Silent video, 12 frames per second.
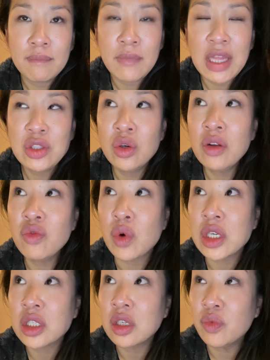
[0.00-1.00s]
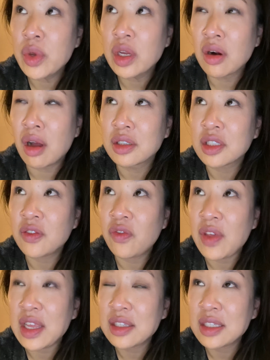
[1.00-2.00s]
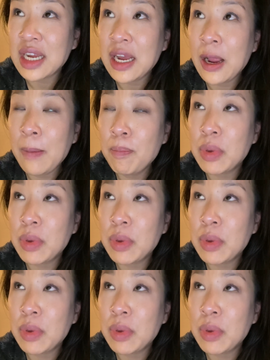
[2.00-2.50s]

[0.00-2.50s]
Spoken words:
I sort of wonder if we could all just FaceTime,